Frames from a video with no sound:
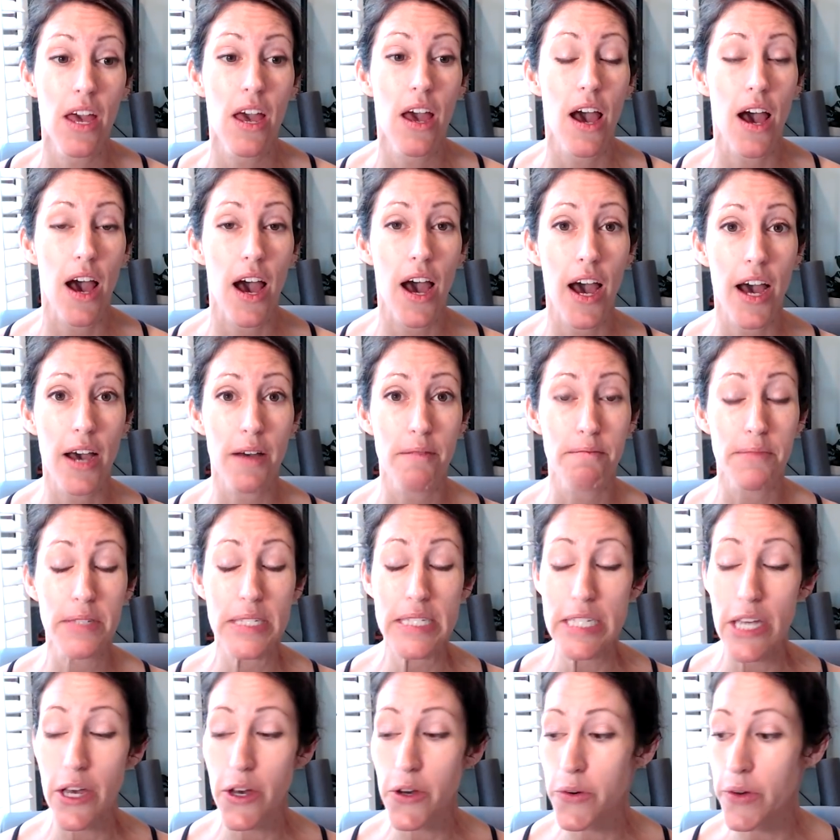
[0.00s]
Um,
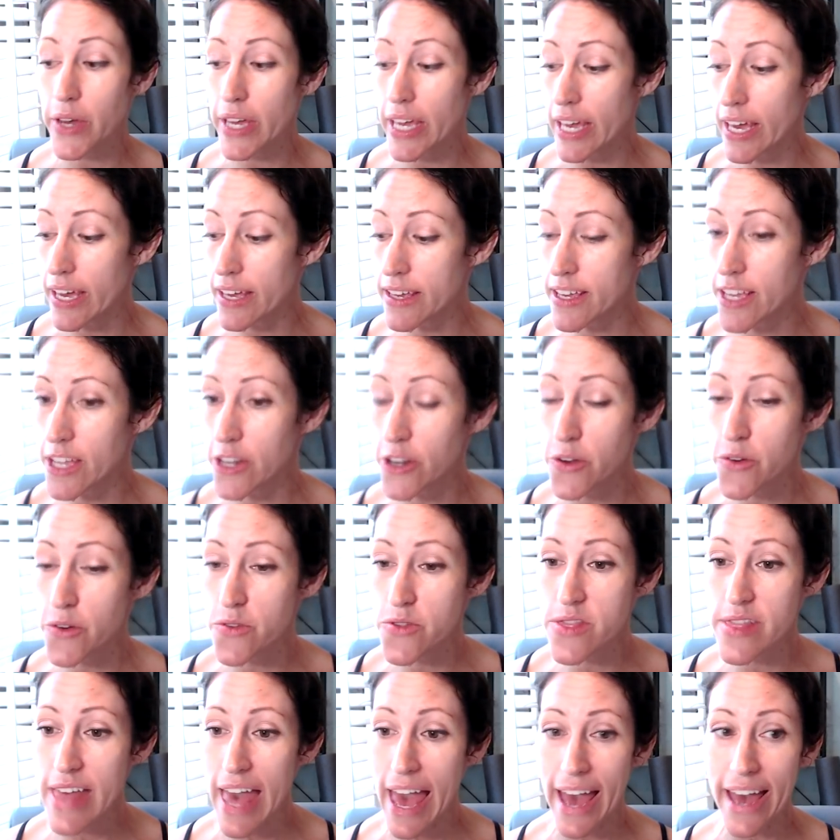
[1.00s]
so you know
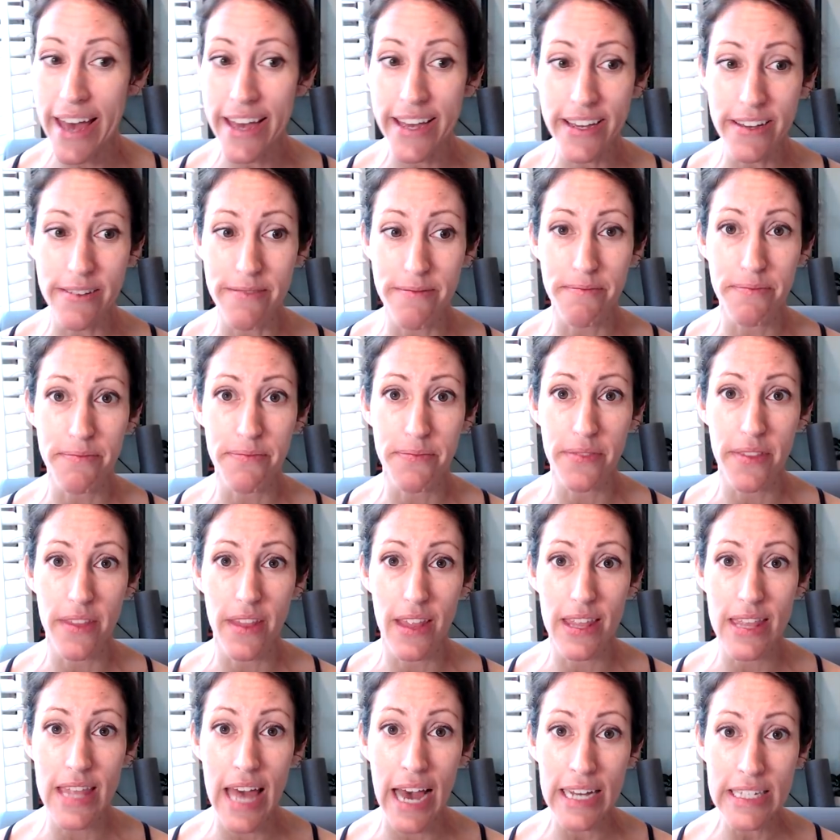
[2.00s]
that
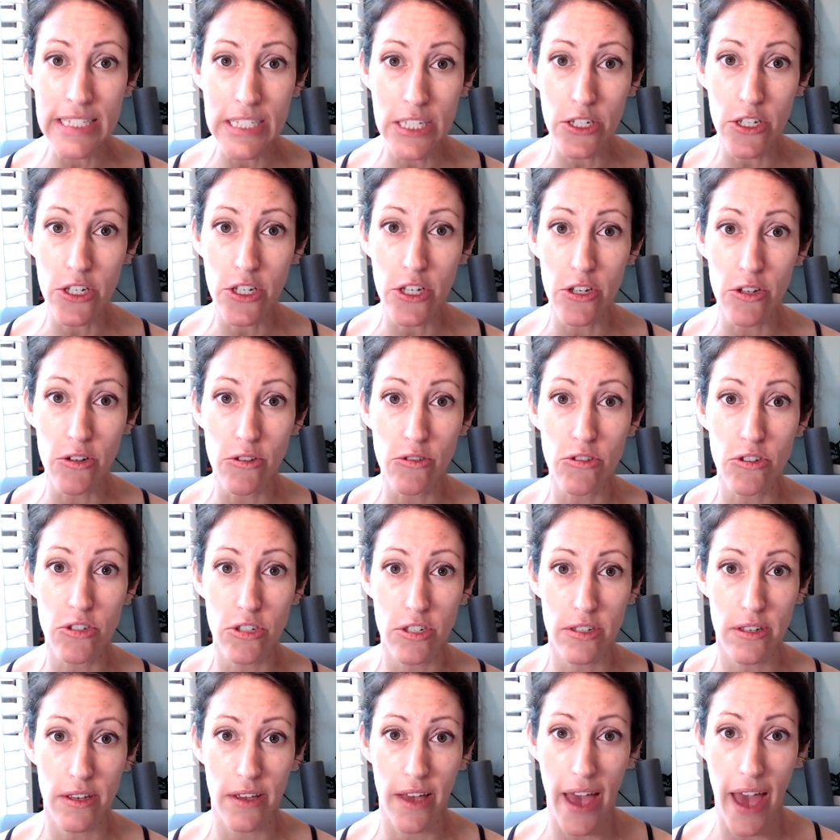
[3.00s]
that's a huge
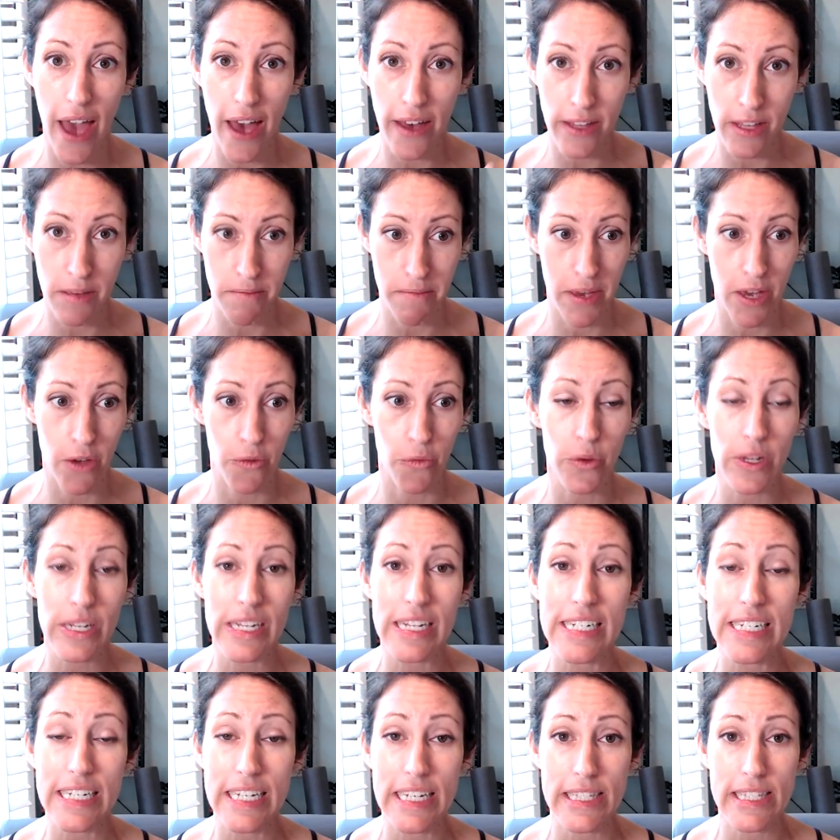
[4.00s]
element we
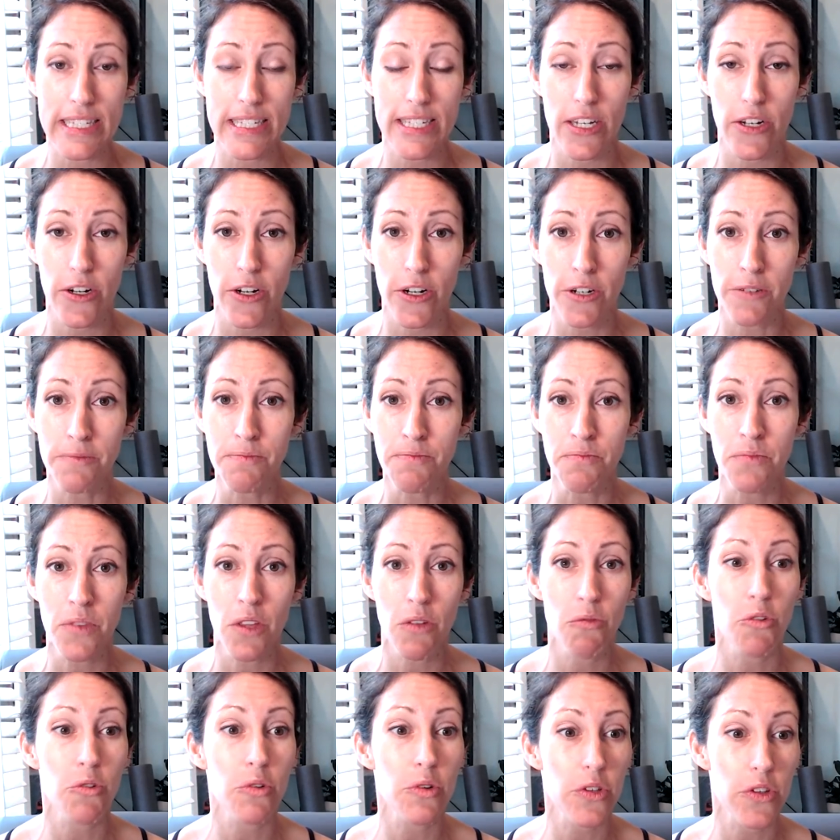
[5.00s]
need to consider
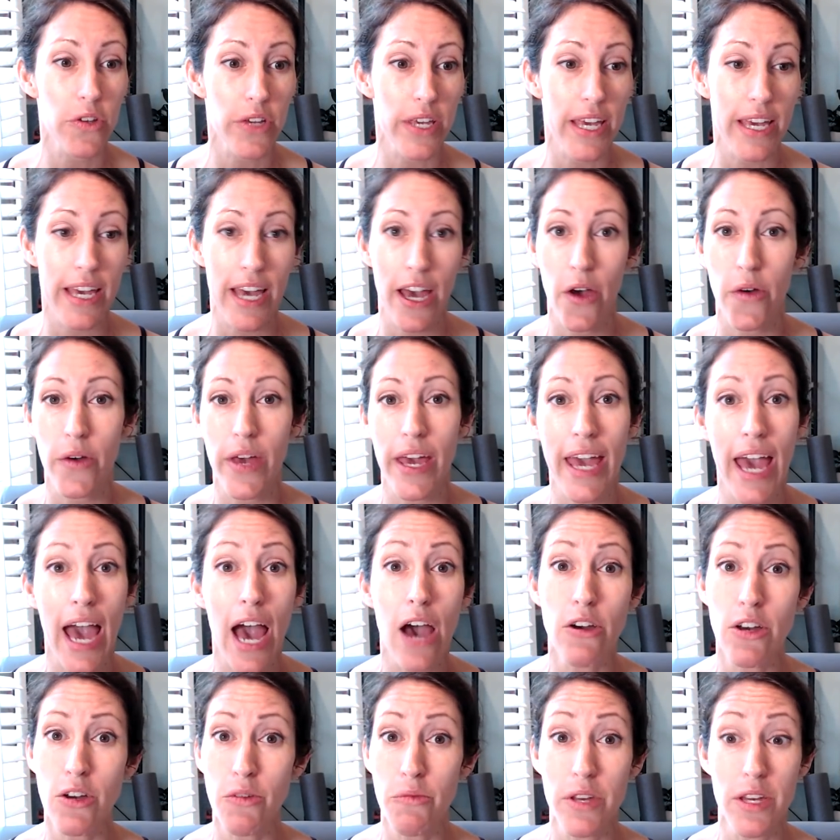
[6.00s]
when we're looking at, okay, how
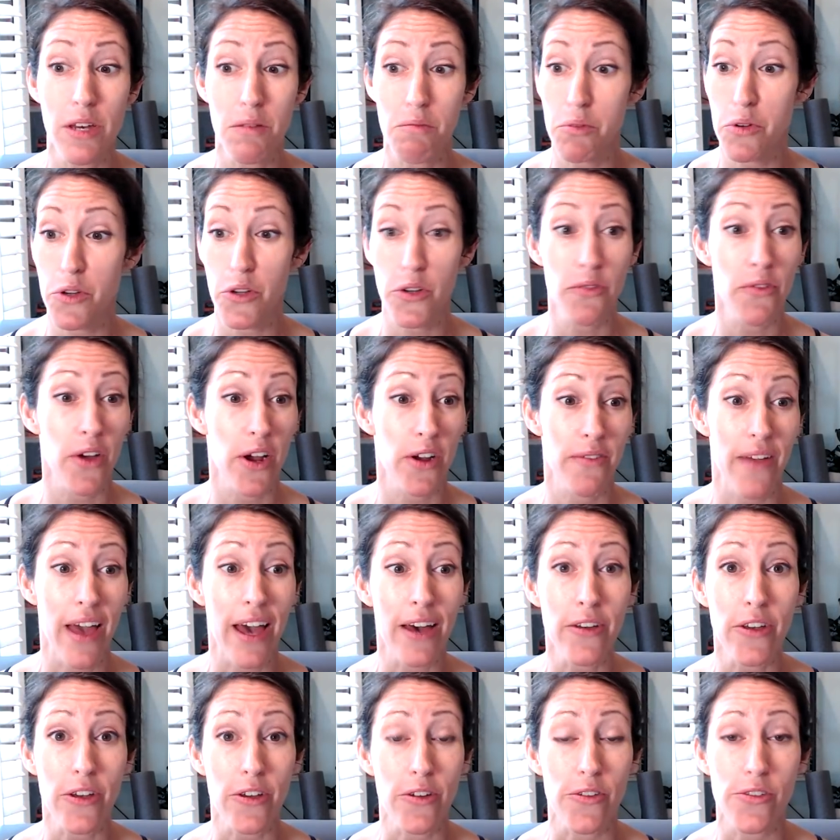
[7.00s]
can we improve our
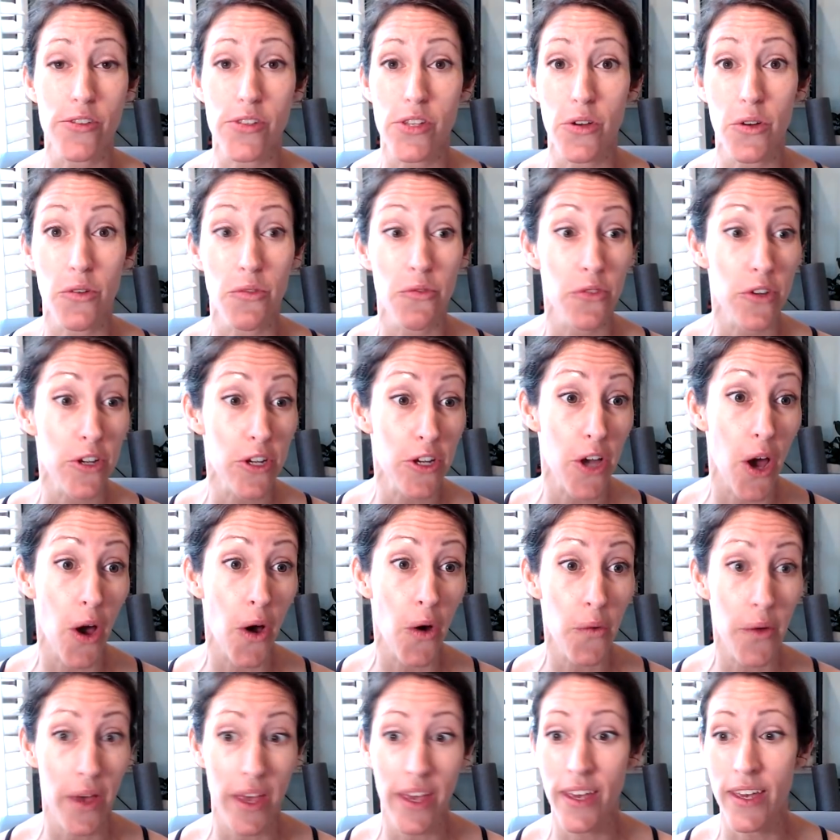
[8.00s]
value? So if we
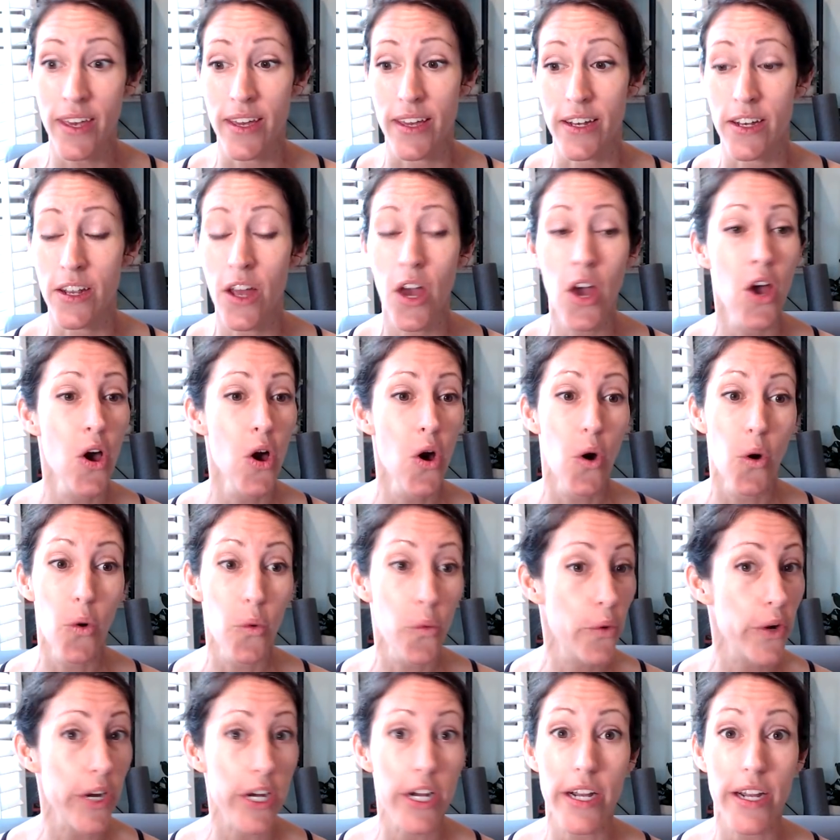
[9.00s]
go in,
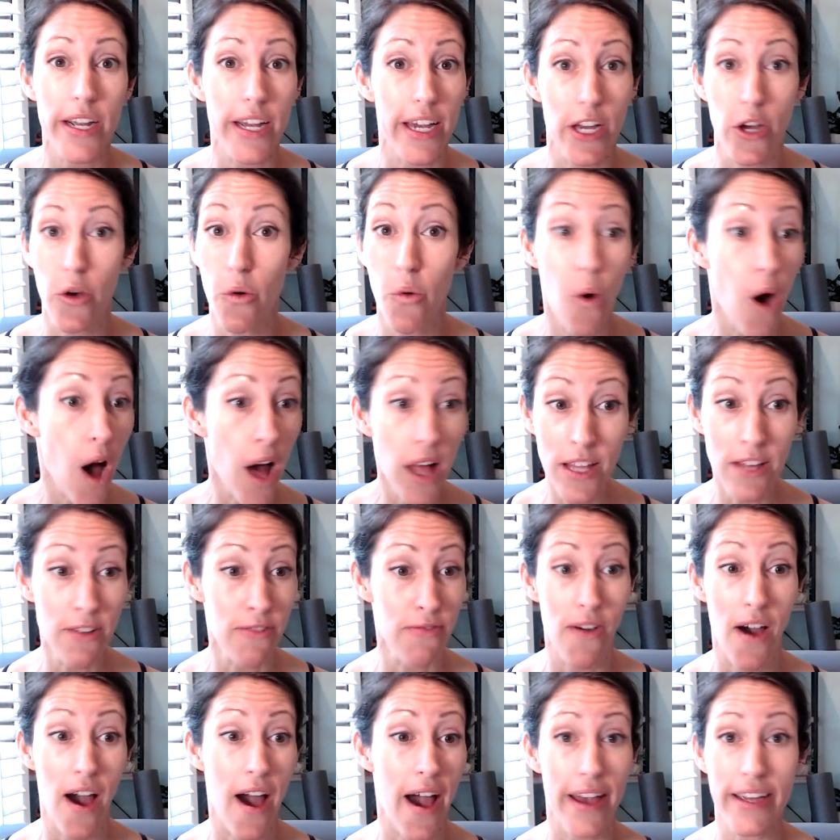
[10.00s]
we're
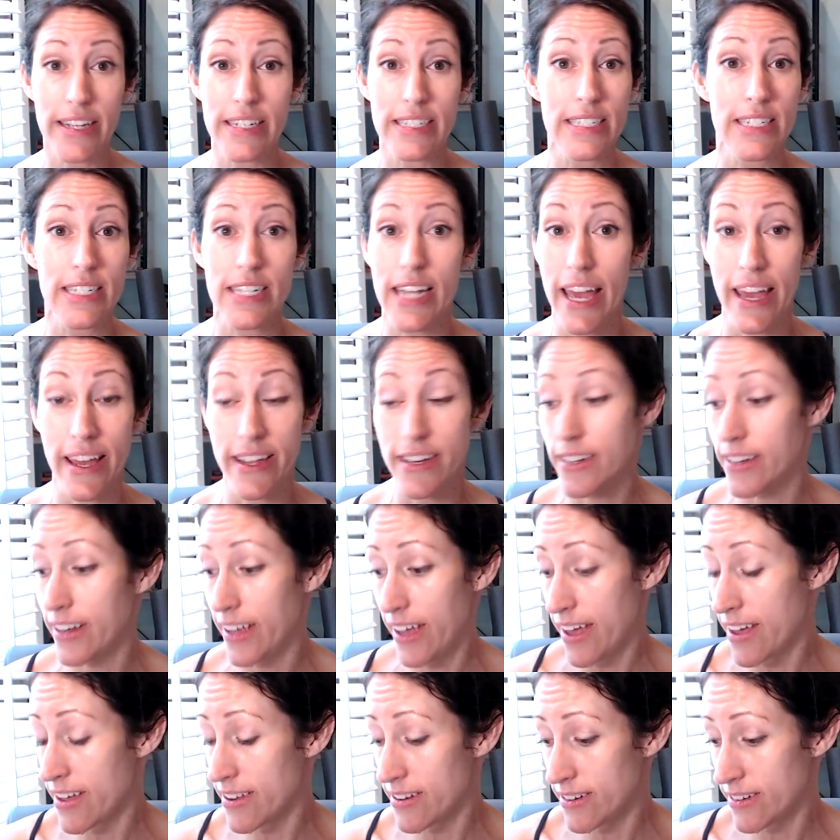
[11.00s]
qualified and
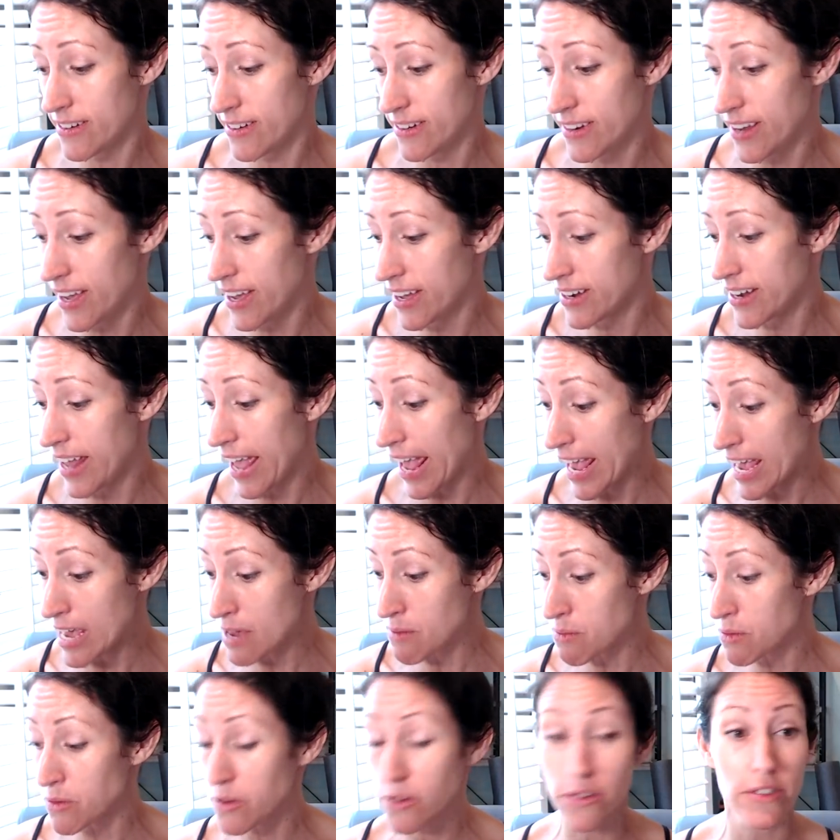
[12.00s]
and and
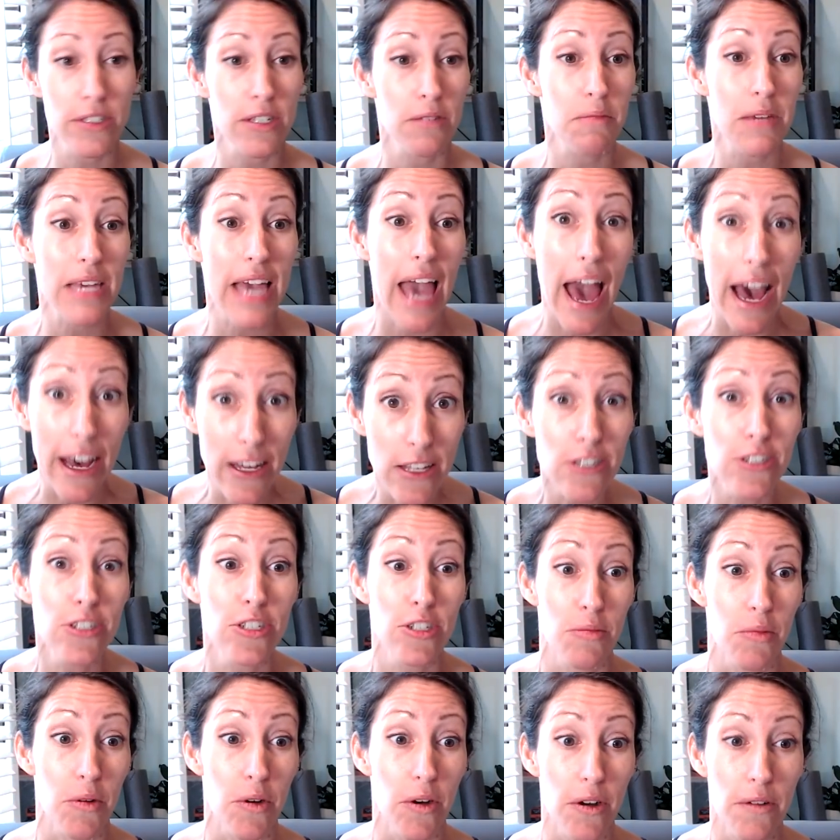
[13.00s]
able to be
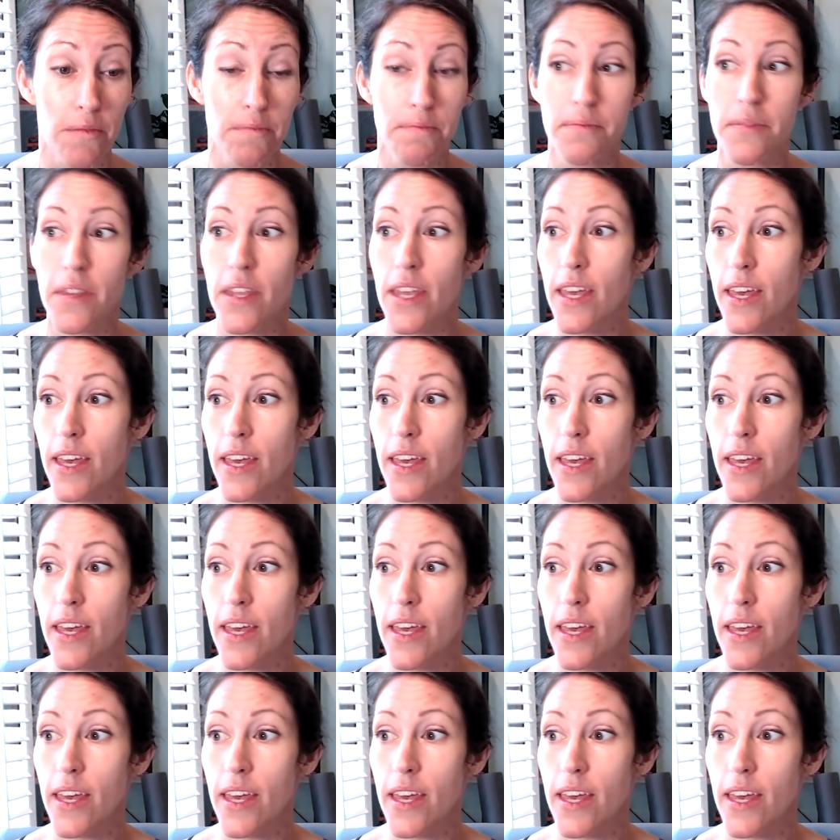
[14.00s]
eligible.